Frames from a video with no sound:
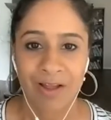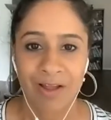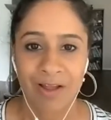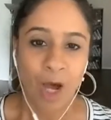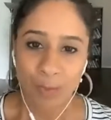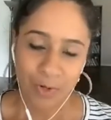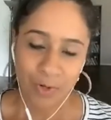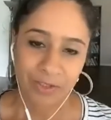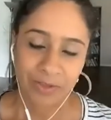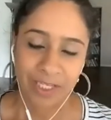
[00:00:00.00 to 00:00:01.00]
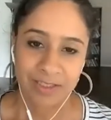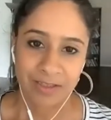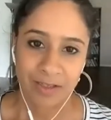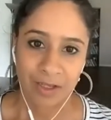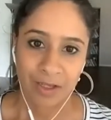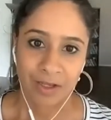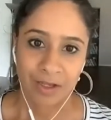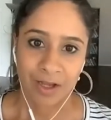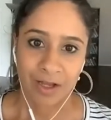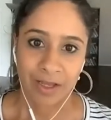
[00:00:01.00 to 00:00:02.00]
upregulates the
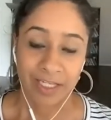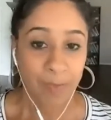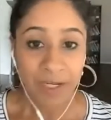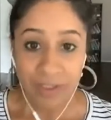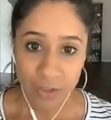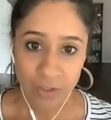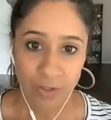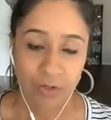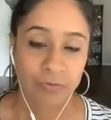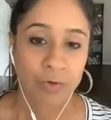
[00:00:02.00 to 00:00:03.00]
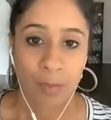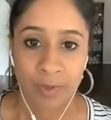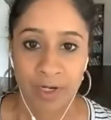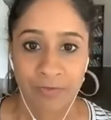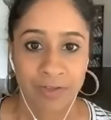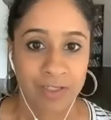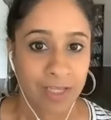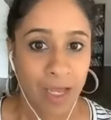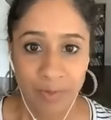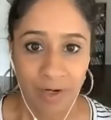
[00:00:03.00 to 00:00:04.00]
uh, expenditure of norepinephrine to
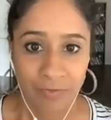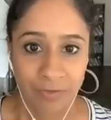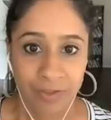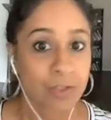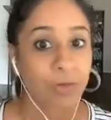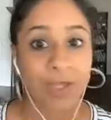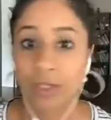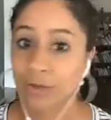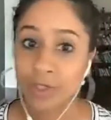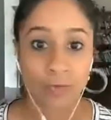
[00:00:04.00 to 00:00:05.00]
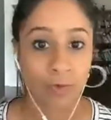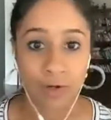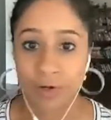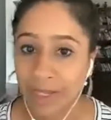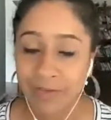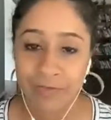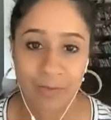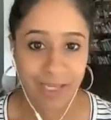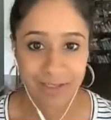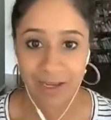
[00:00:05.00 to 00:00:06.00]
epinephrine so that you can run away
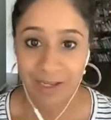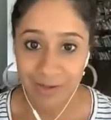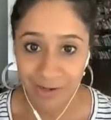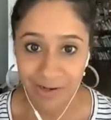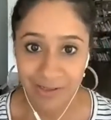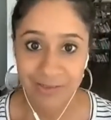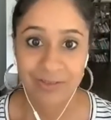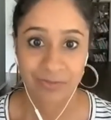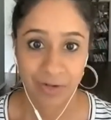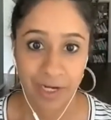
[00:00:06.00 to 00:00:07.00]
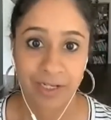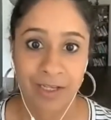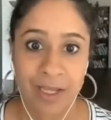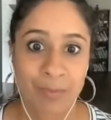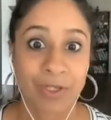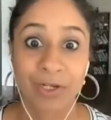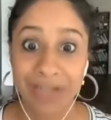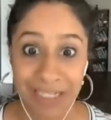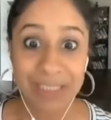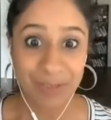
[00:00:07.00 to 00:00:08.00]
from that tiger, right? But you're
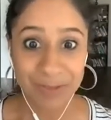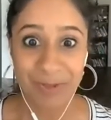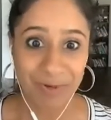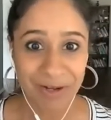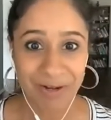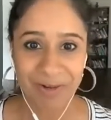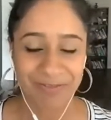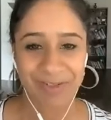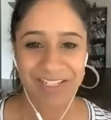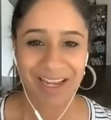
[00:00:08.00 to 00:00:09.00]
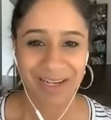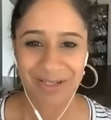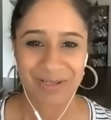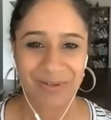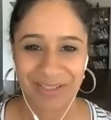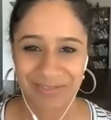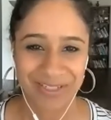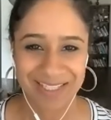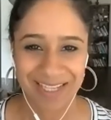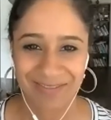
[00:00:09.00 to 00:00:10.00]
not supposed to be running away from a tiger 24
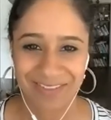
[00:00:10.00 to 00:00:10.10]
7.